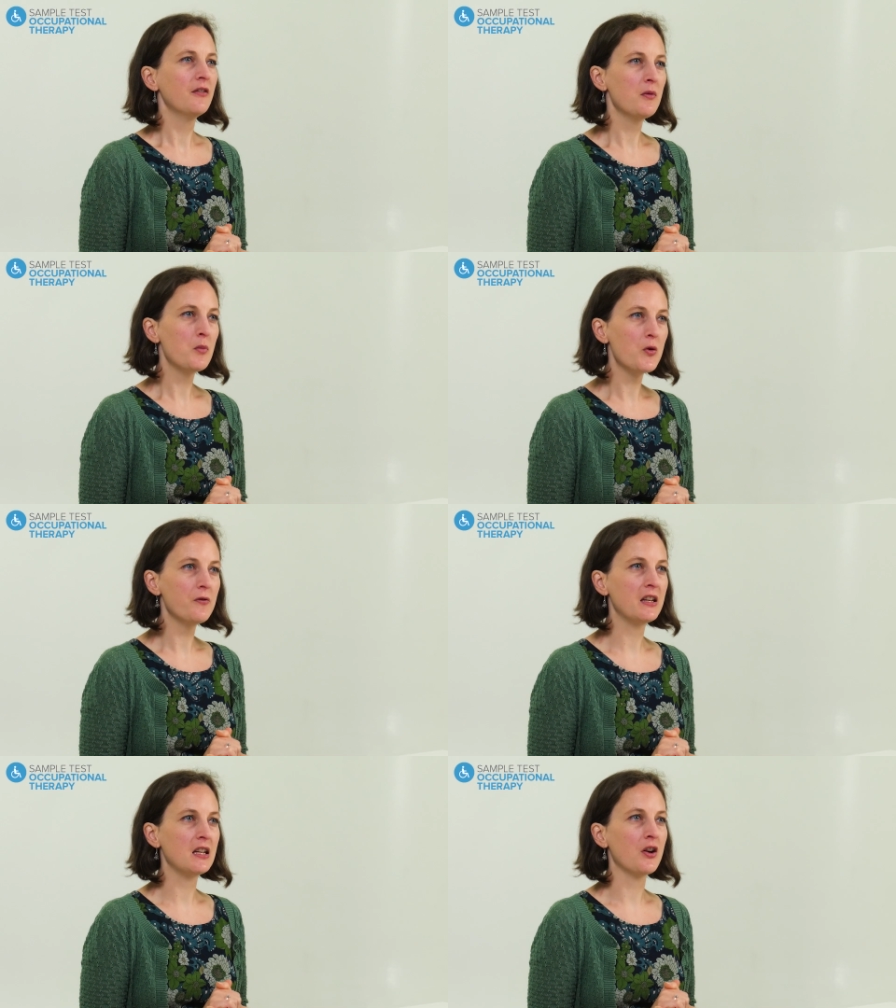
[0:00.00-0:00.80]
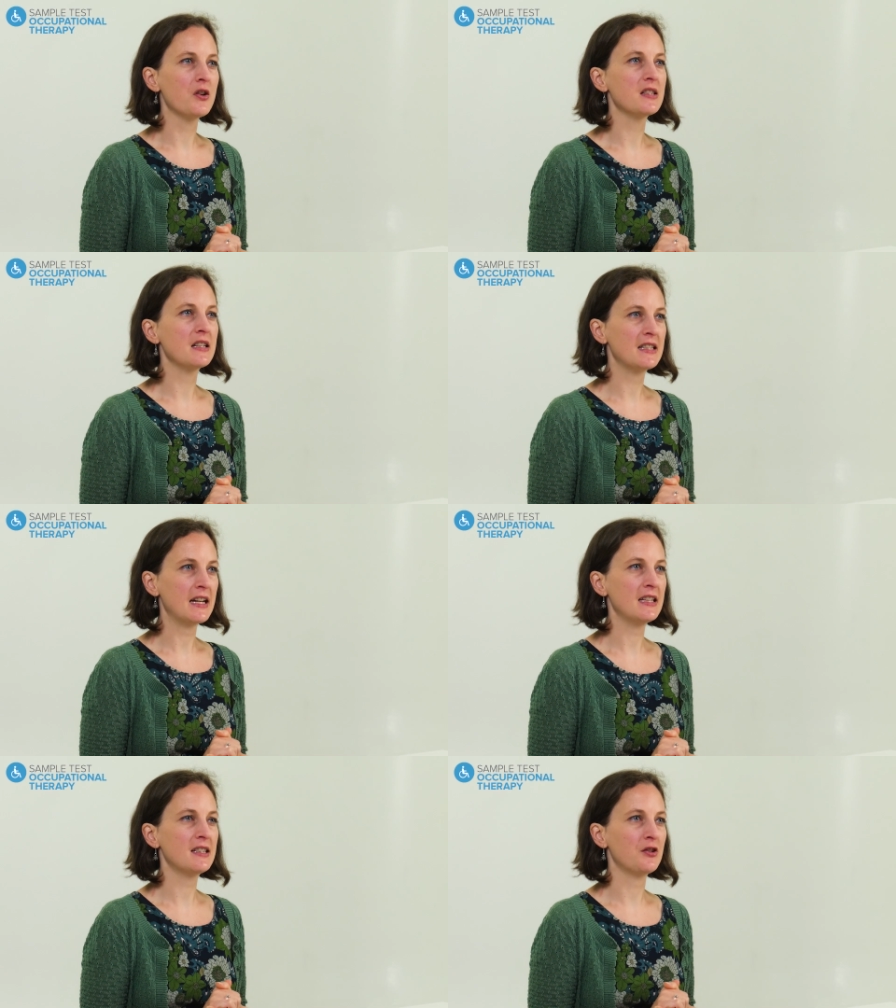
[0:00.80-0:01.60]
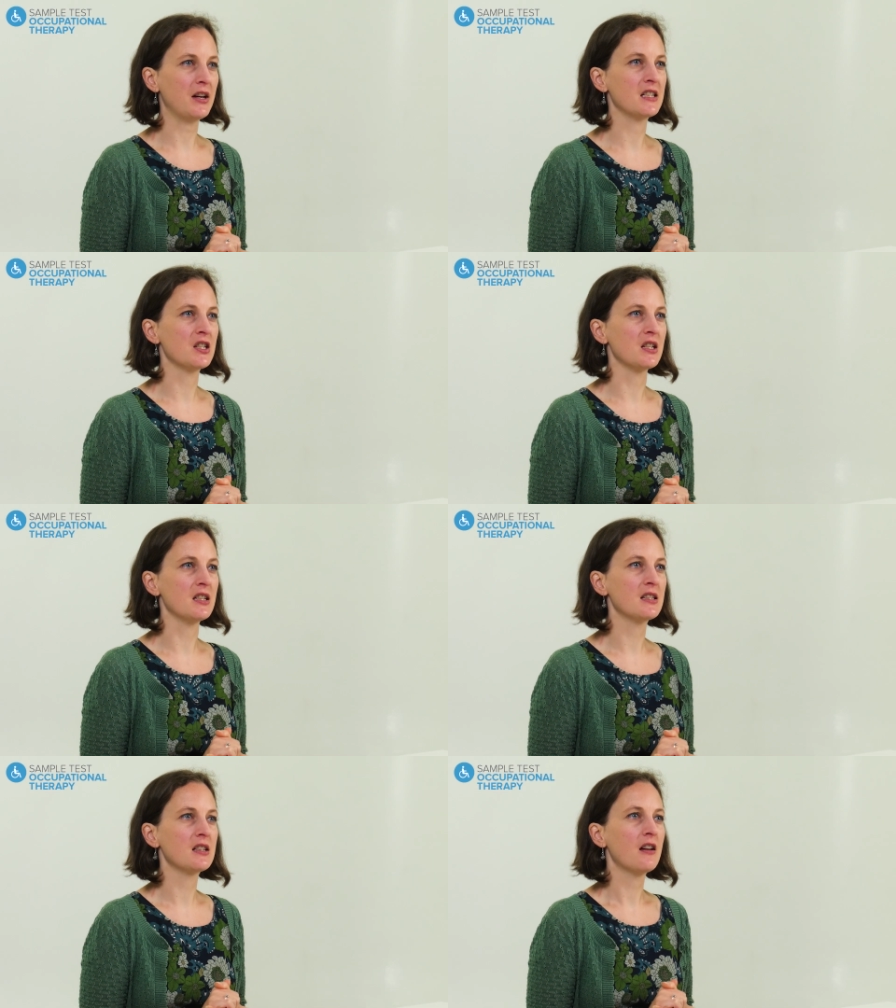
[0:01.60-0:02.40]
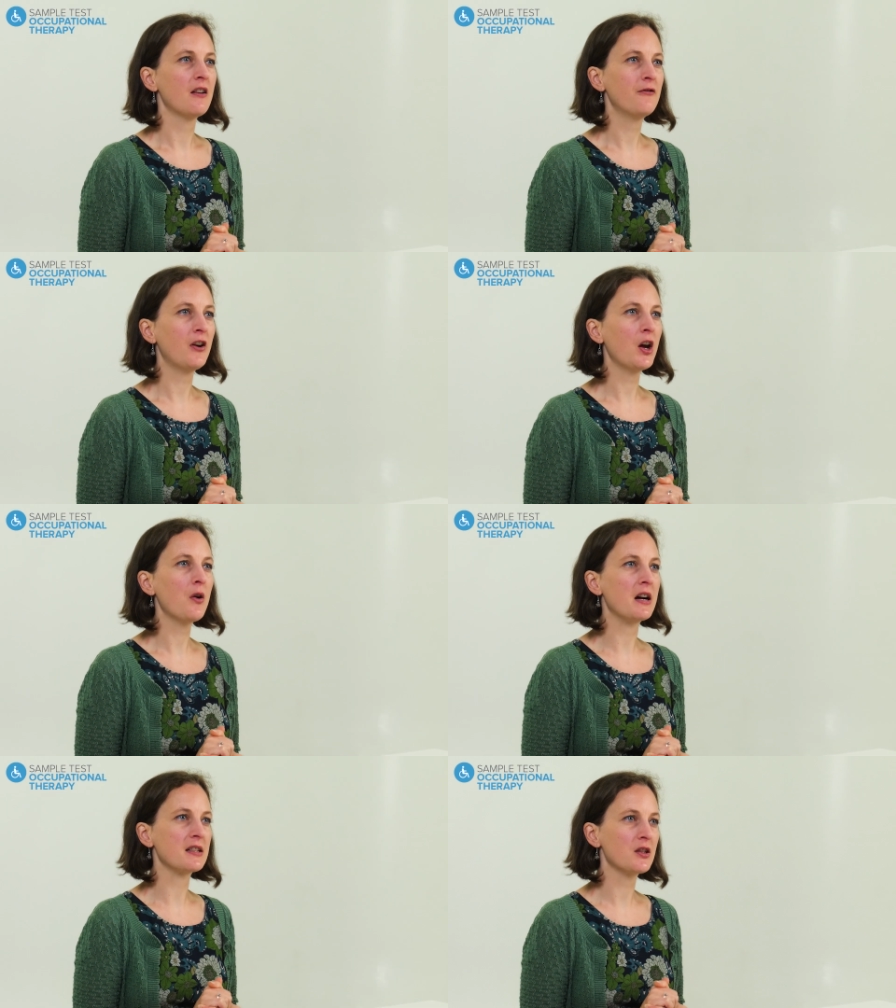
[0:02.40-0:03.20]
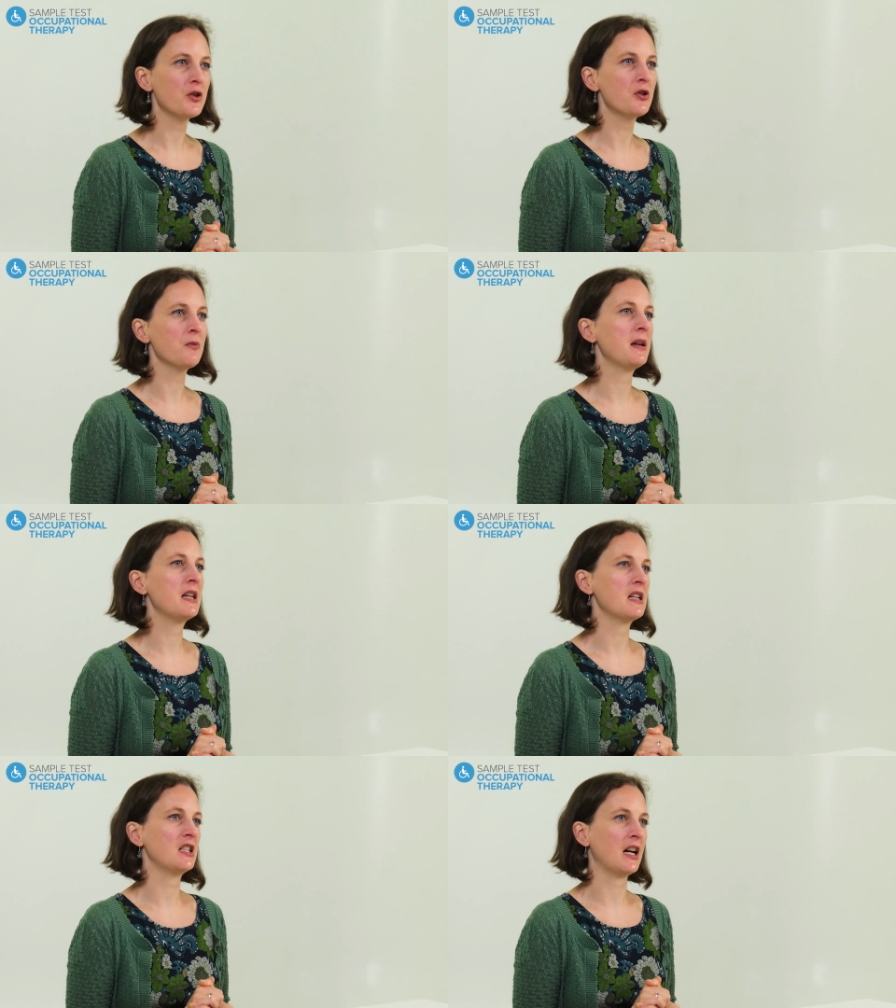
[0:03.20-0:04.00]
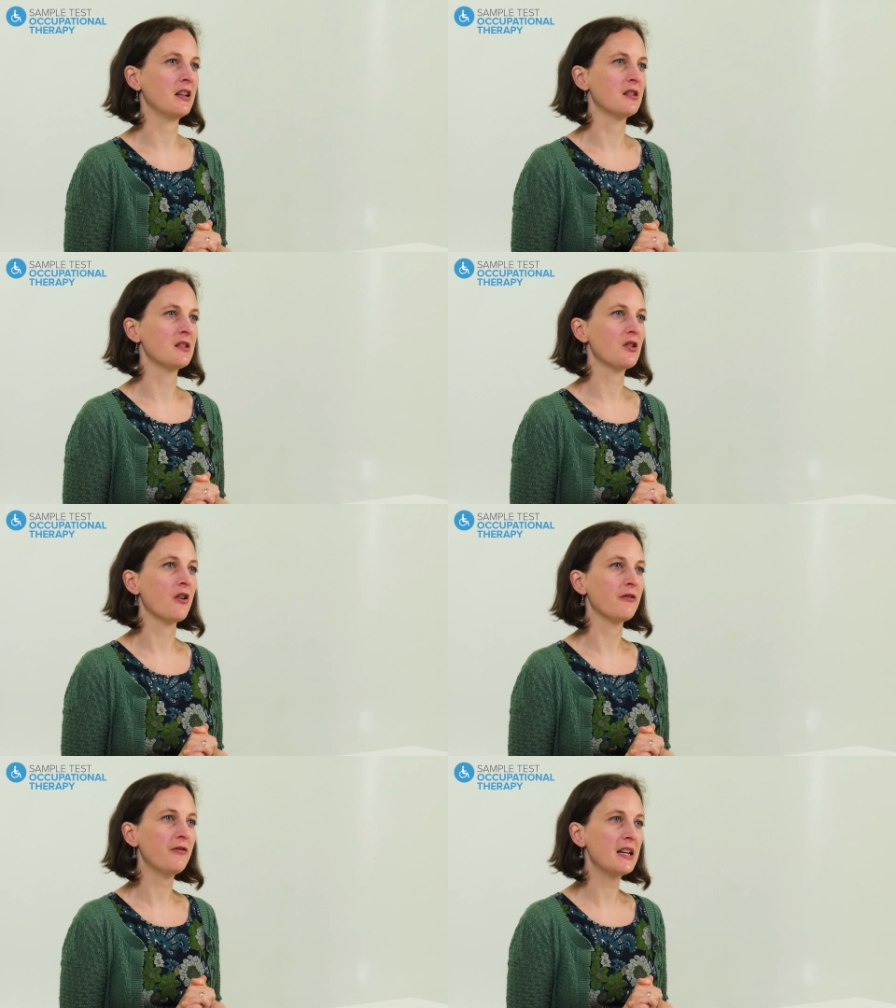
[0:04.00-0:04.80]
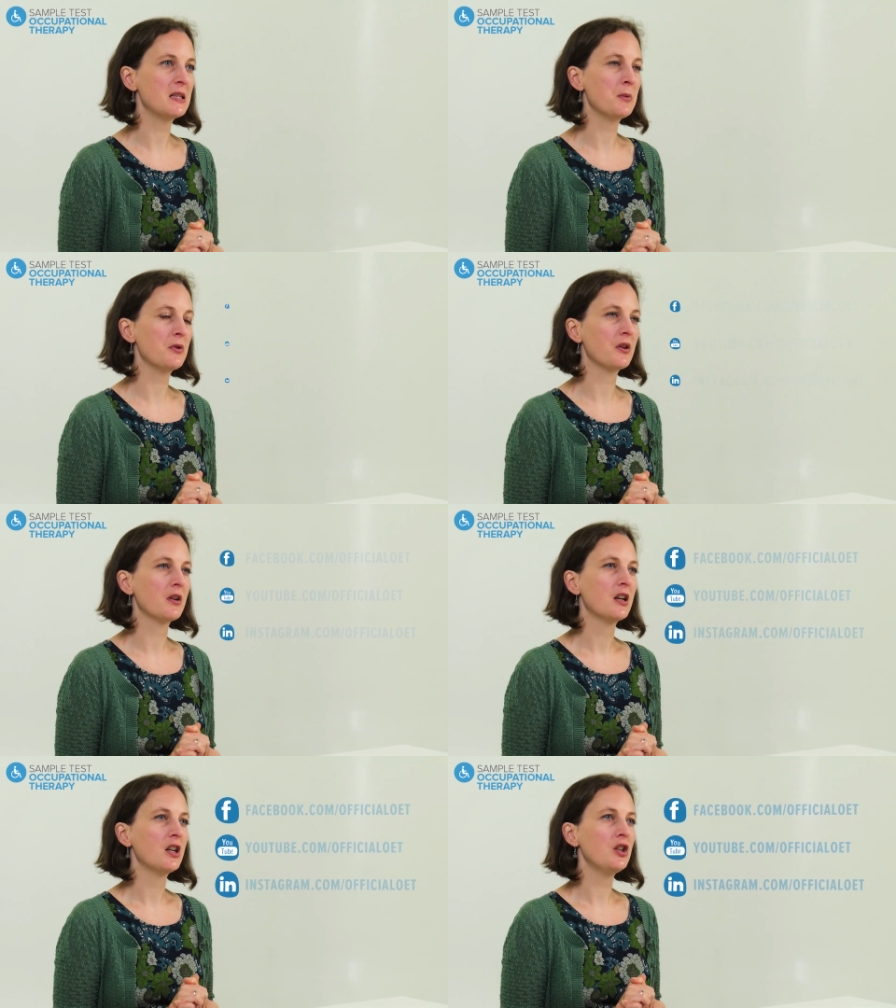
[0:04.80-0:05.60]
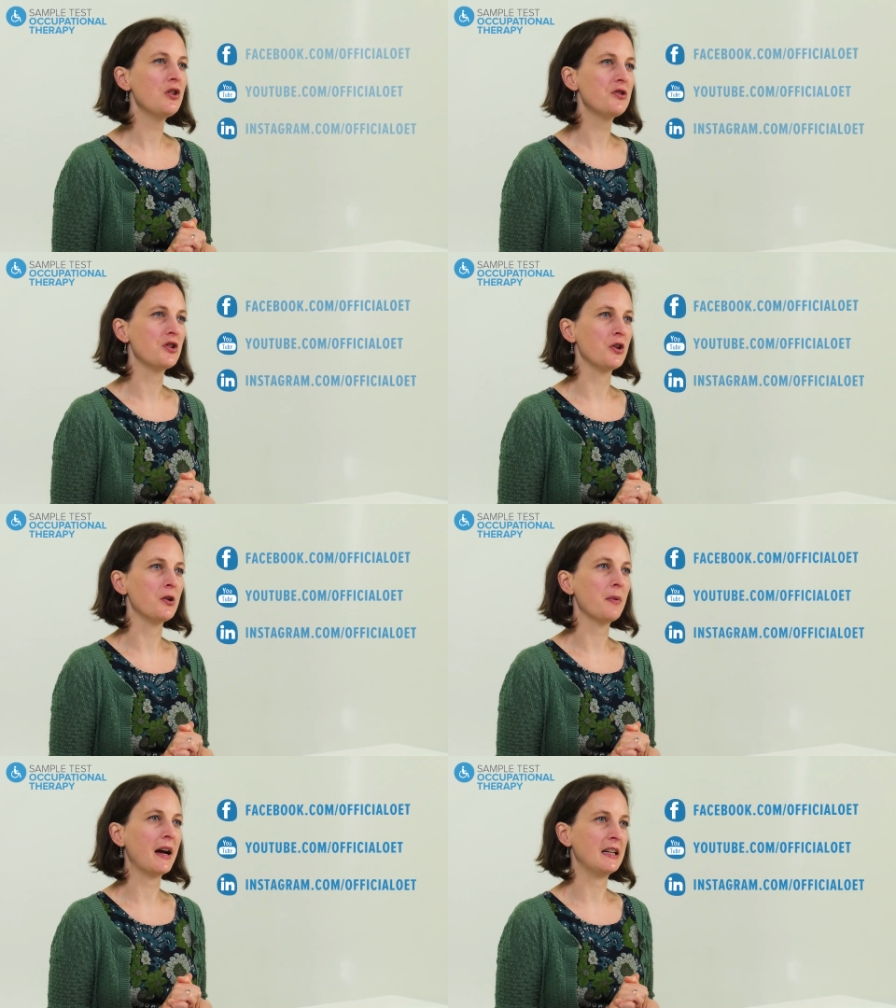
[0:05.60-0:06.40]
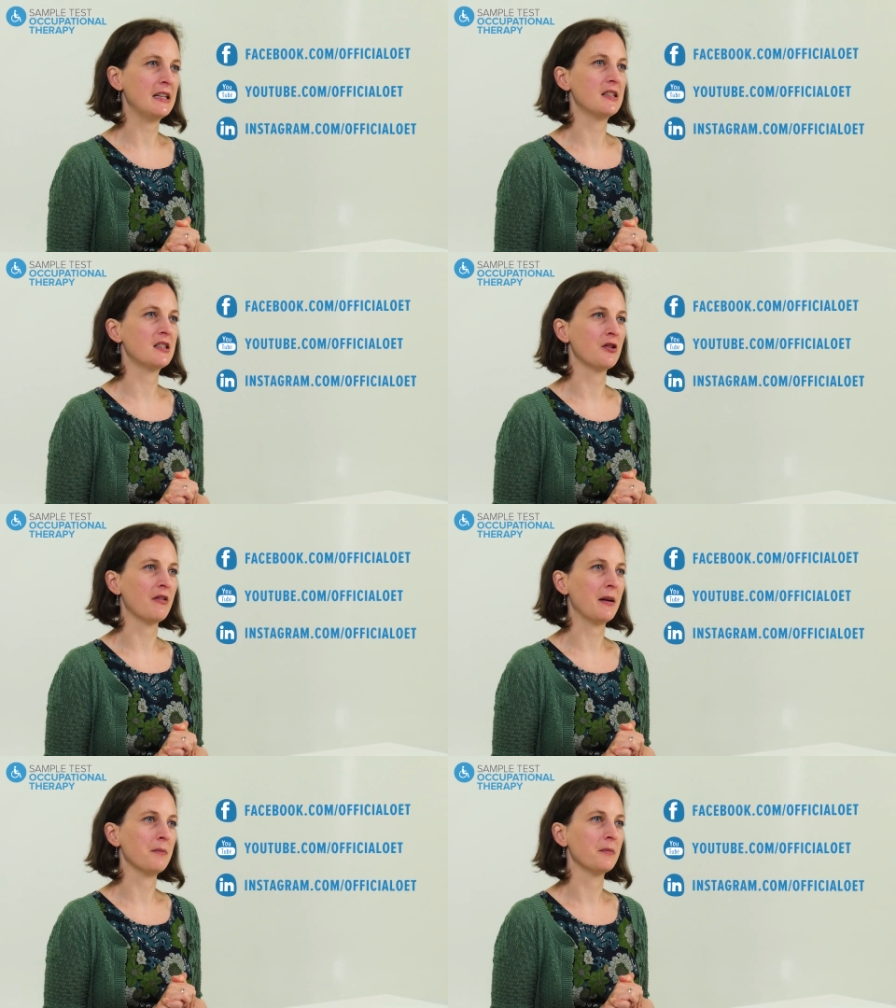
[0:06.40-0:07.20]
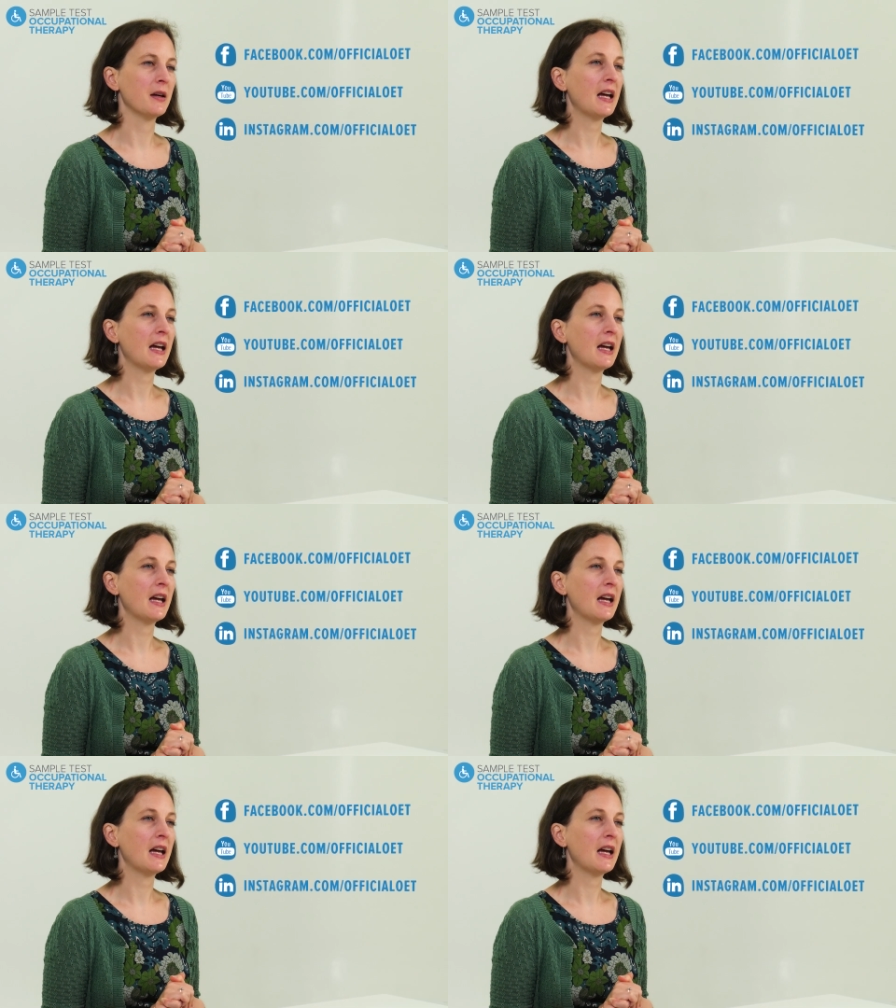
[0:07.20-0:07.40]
For more videos and test strategies, follow our social media channels on Facebook, YouTube and Instagram